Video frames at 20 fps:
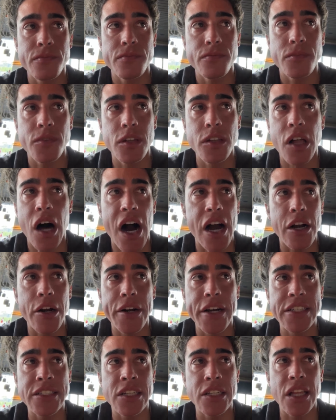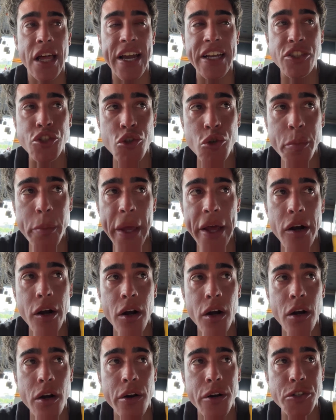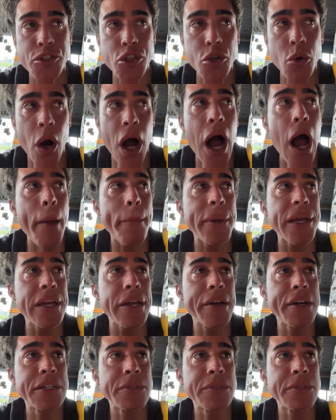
The lager isn't like too bitter or too hoppy.